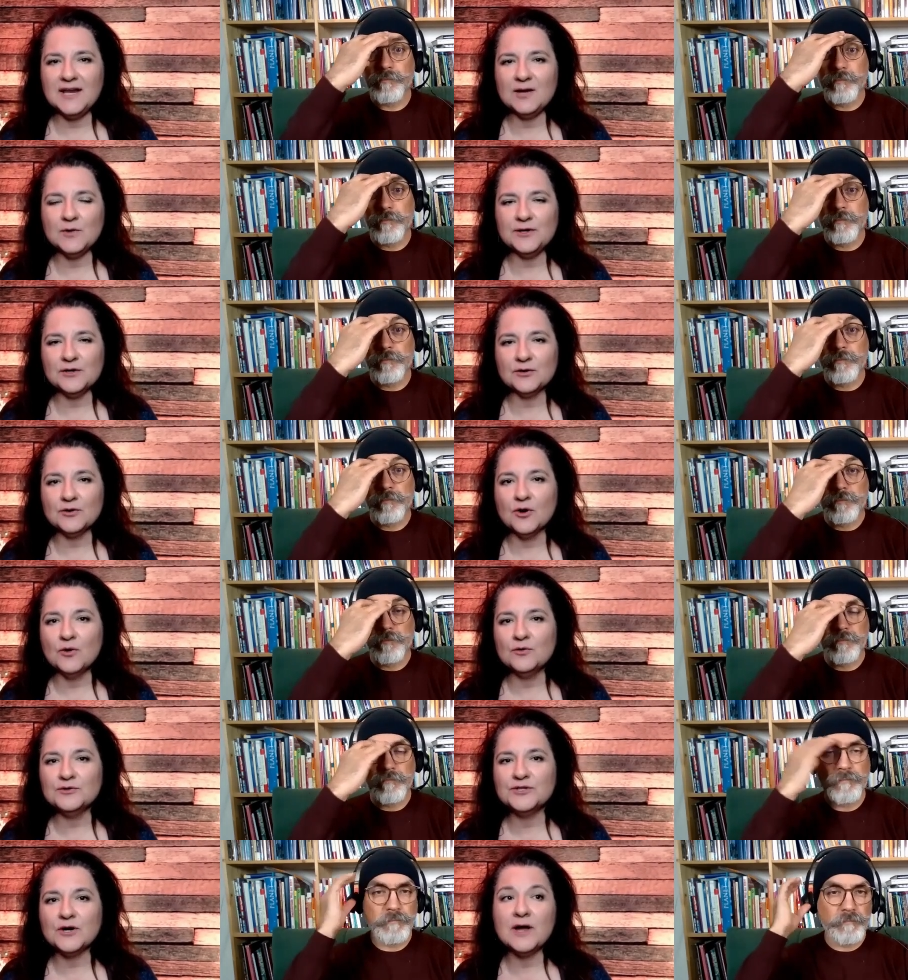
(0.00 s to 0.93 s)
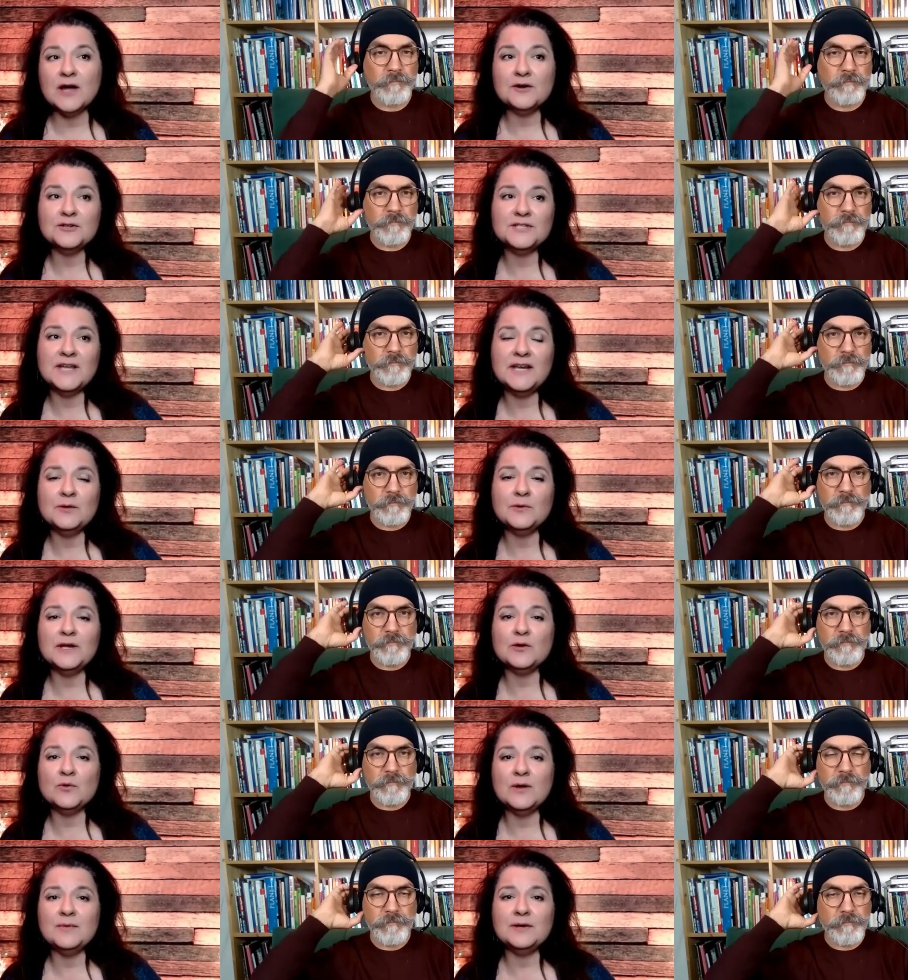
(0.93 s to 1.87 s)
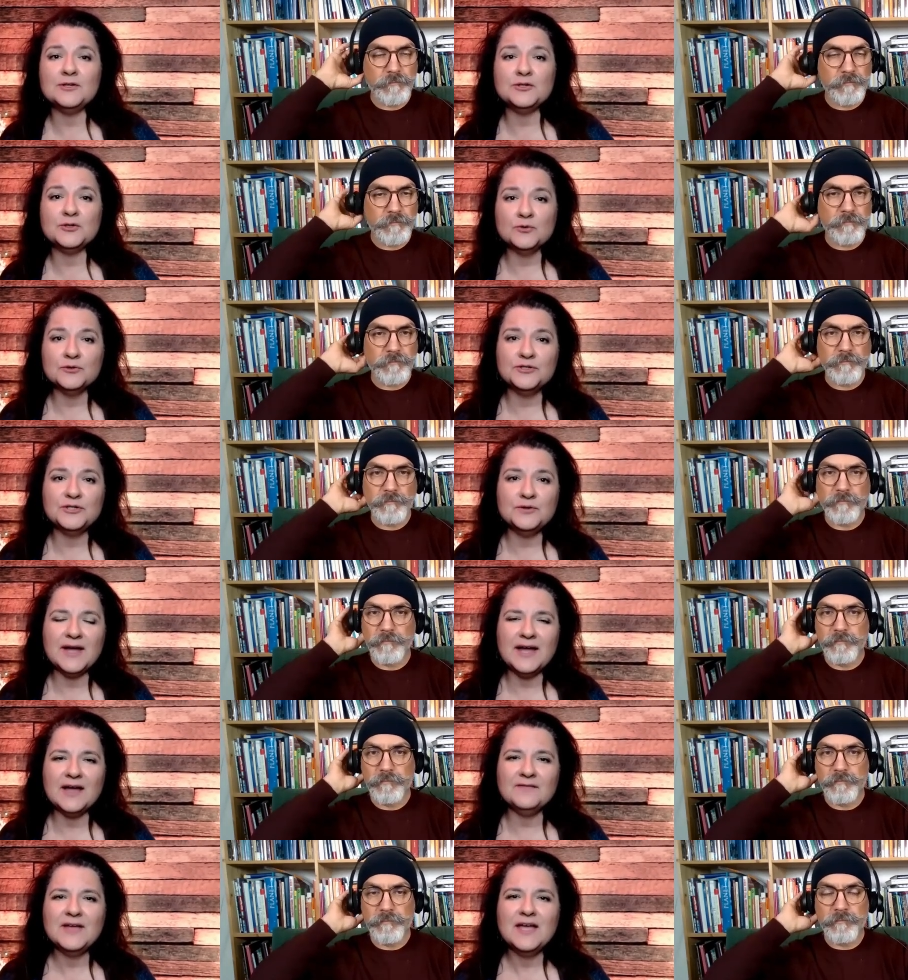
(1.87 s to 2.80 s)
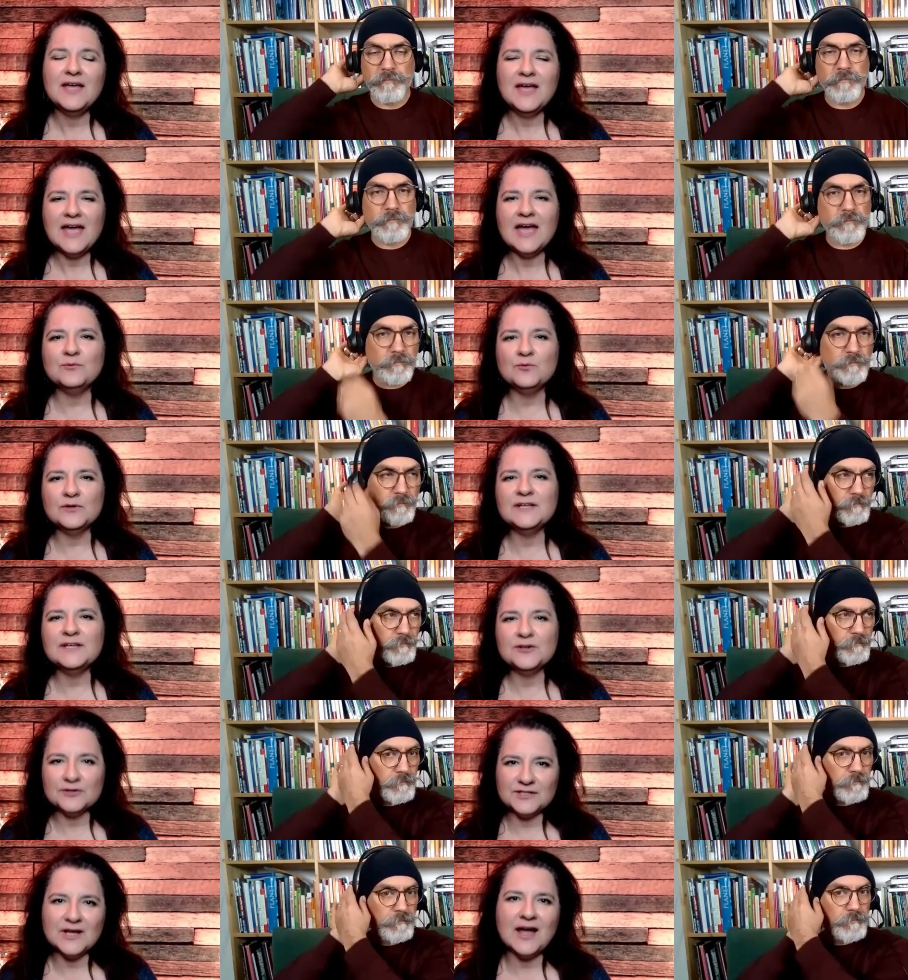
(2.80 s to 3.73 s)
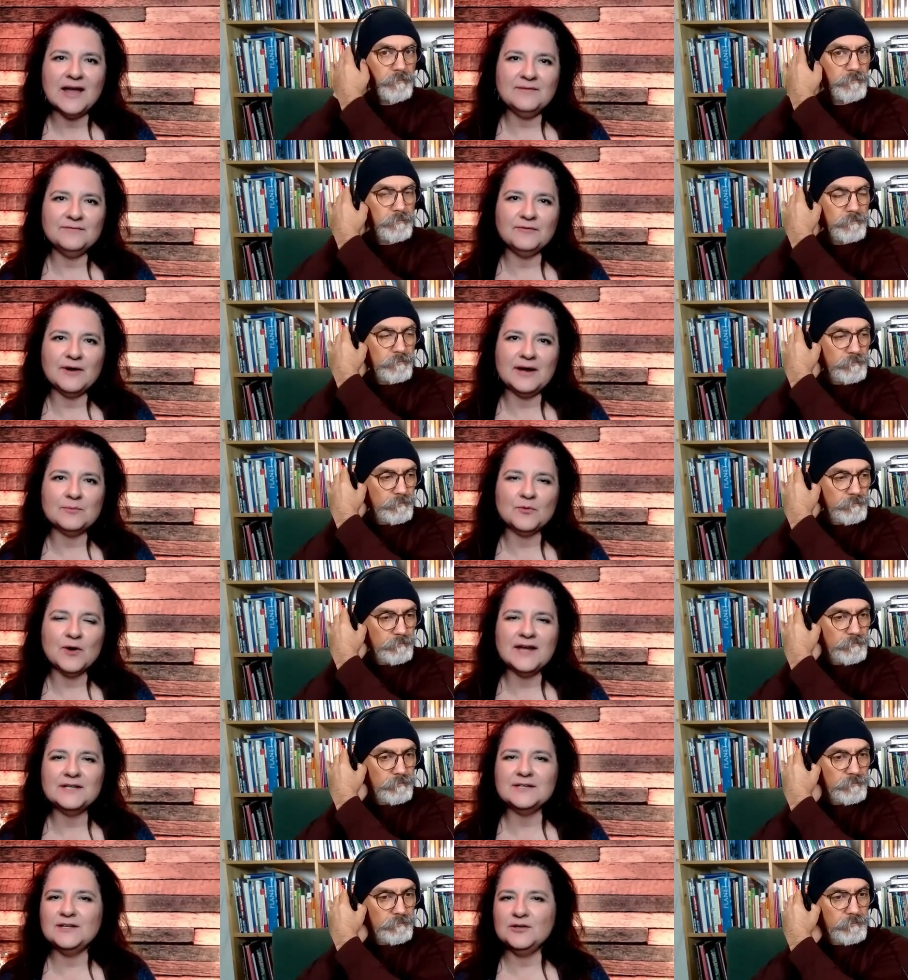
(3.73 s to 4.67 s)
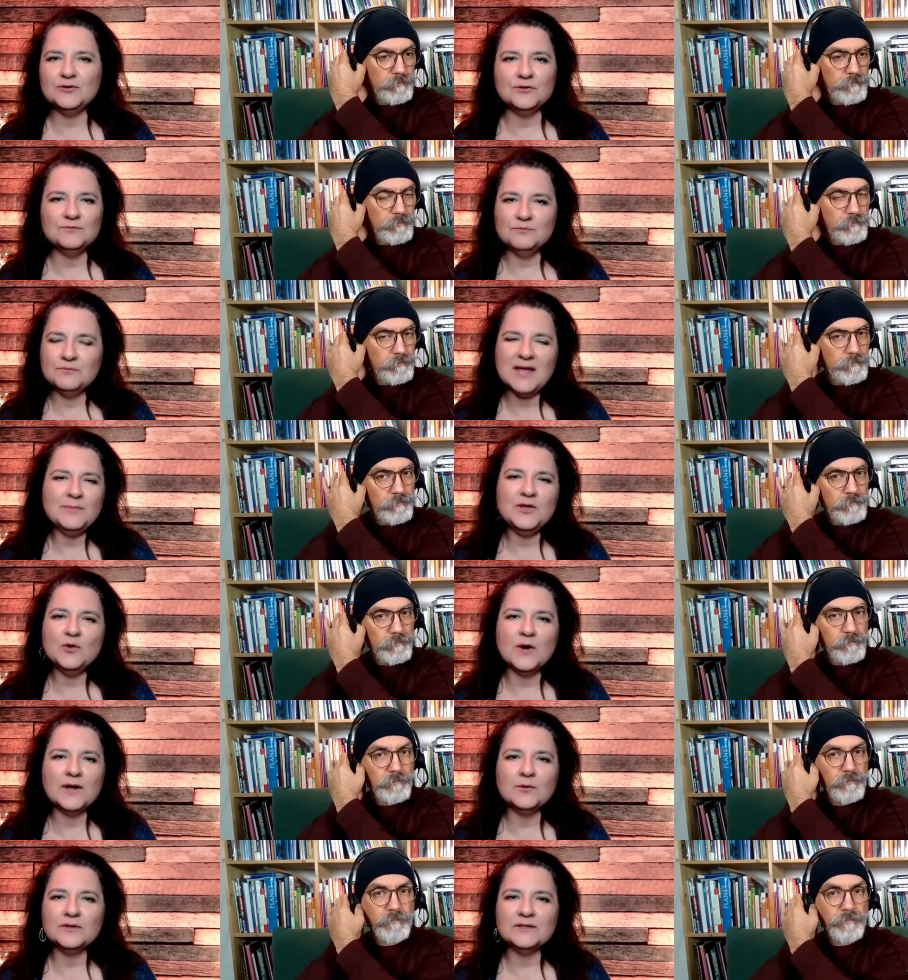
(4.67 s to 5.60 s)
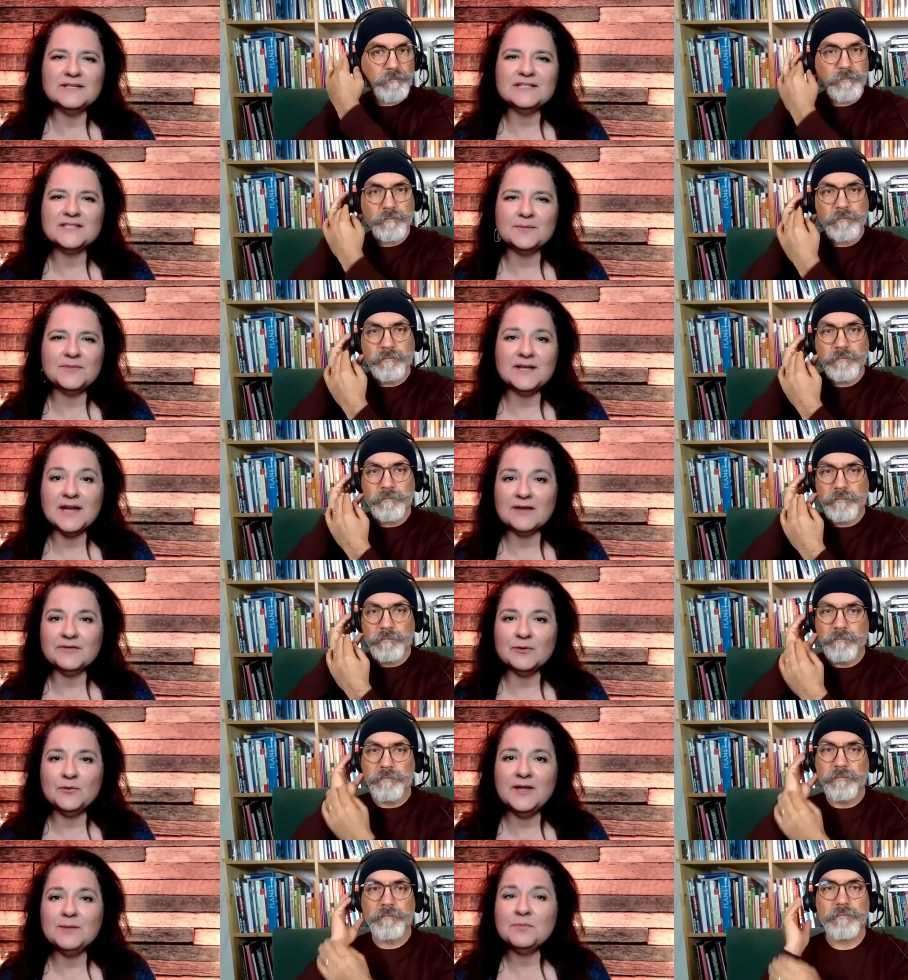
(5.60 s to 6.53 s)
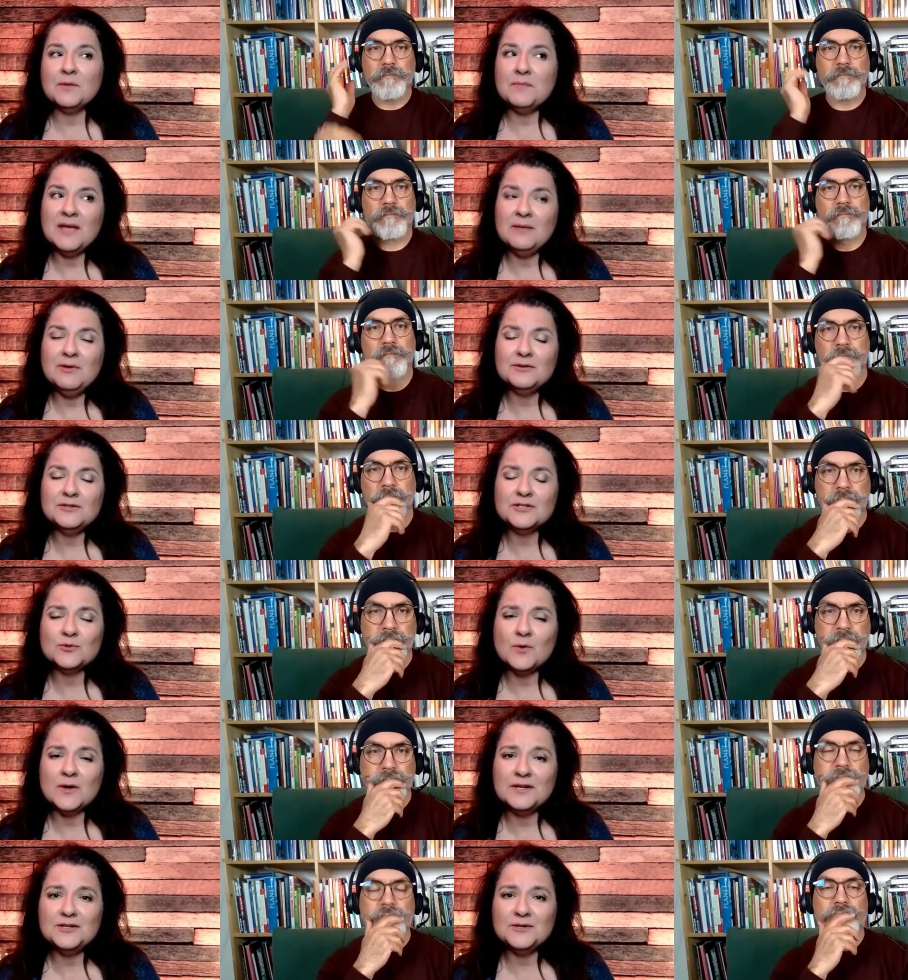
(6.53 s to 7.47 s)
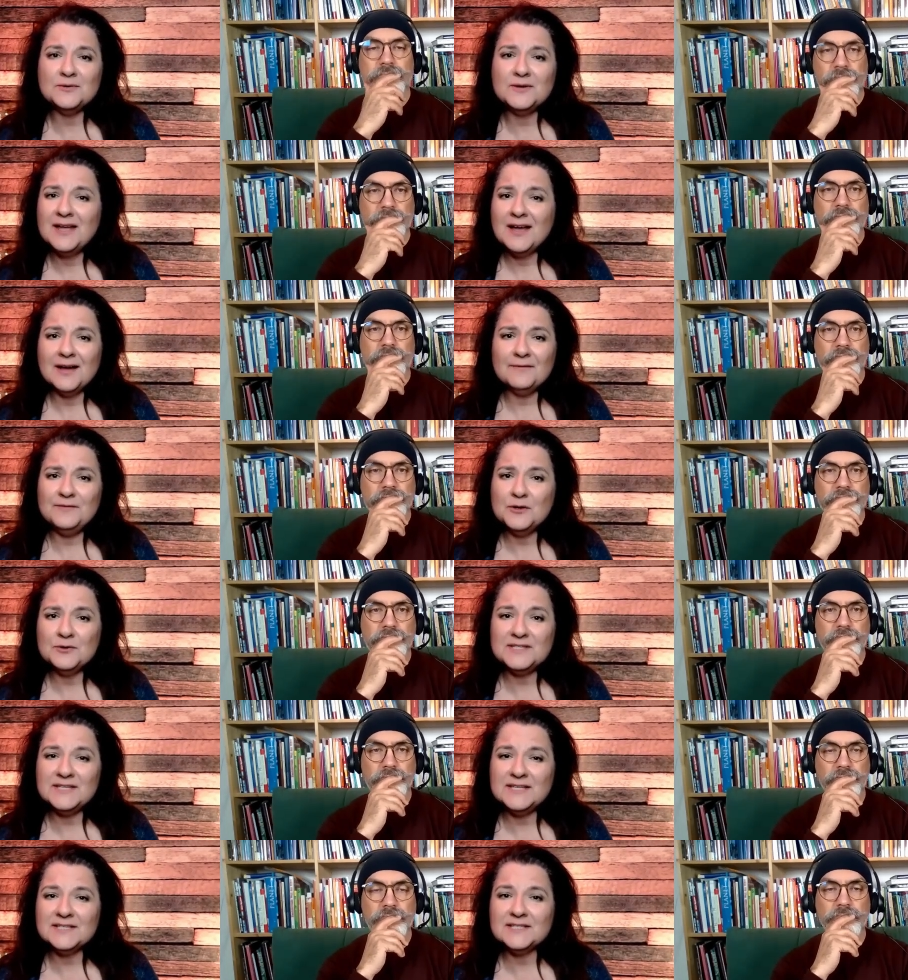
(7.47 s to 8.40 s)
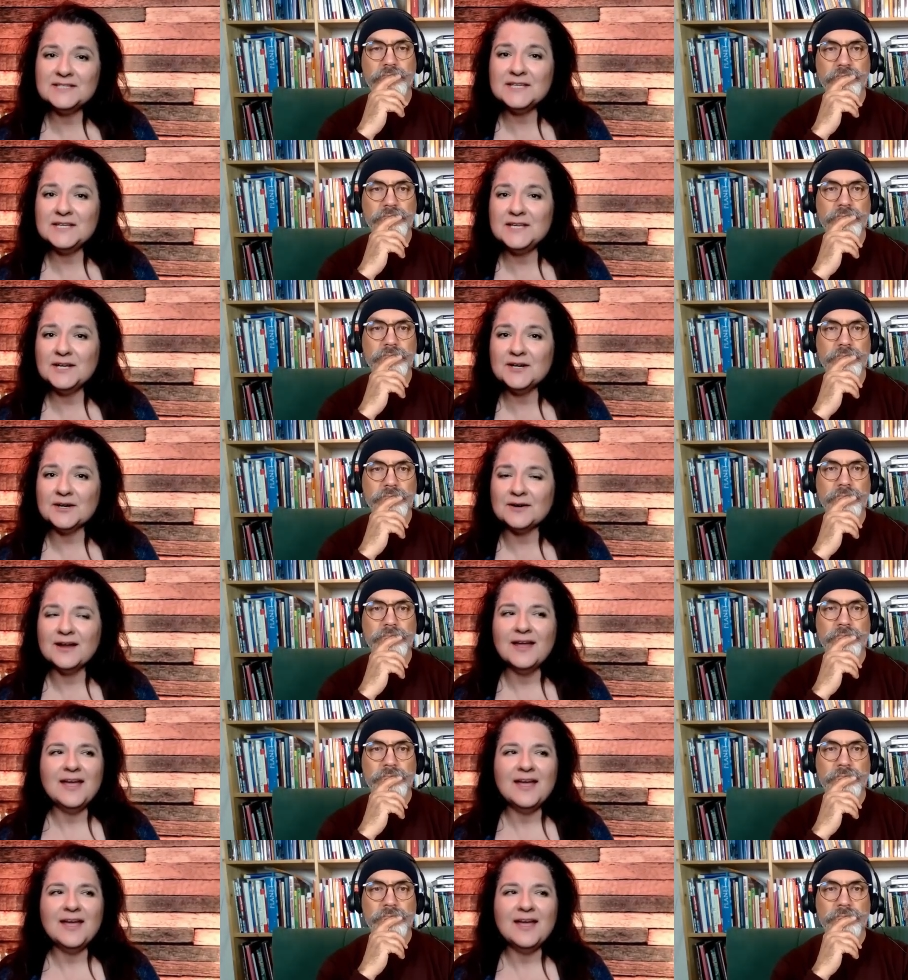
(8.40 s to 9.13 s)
Speaker 1: what your goals are, understanding what equipment and tools you have, mm-hmm. and really your time frame, right? You maybe you want to release something every week, but maybe you just want to do a few seasons a year.